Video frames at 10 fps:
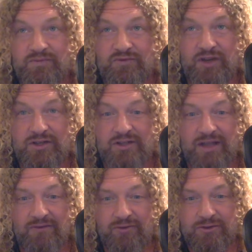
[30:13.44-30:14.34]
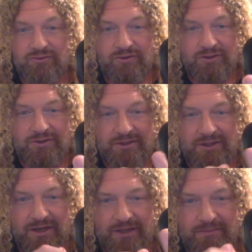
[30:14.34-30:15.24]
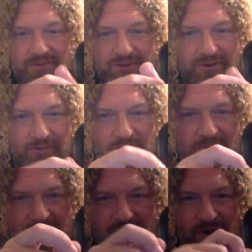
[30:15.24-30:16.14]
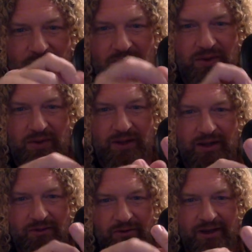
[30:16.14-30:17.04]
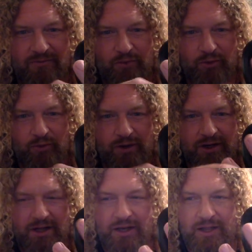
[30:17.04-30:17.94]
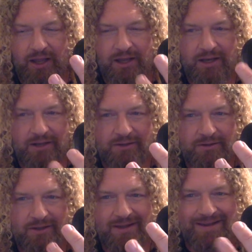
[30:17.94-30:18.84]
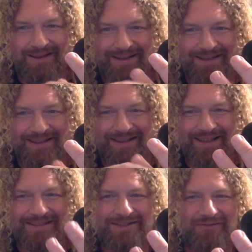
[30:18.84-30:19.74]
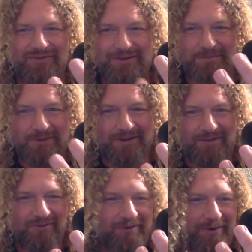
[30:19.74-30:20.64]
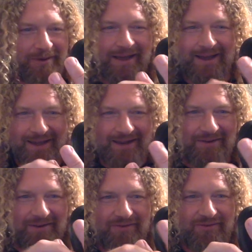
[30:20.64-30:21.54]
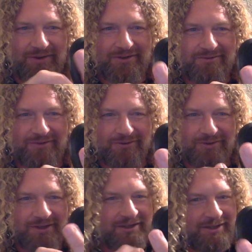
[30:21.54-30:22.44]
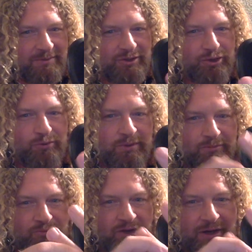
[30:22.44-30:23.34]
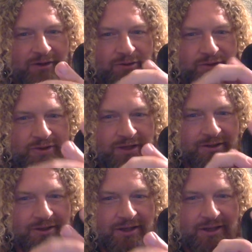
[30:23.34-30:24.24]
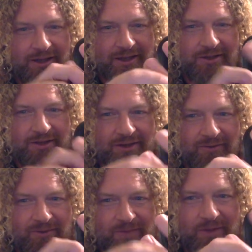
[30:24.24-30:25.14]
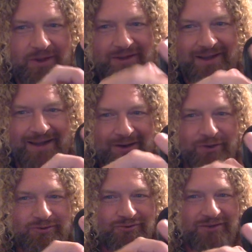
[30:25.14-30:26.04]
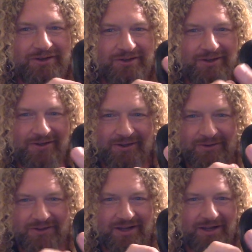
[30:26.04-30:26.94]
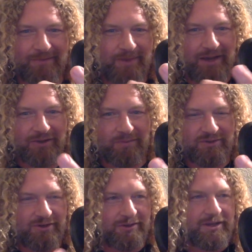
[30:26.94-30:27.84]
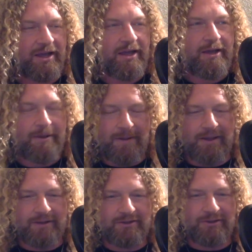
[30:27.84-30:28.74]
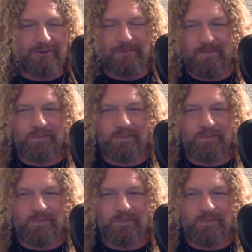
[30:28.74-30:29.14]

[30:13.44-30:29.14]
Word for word: finish that first trilogy that I started way back when, and only have book one done, and it's the first book I ever wrote, and I never finished the trilogy because I'm a stupid writer who sucked. I didn't know, had no strategic understanding back at the start, and so,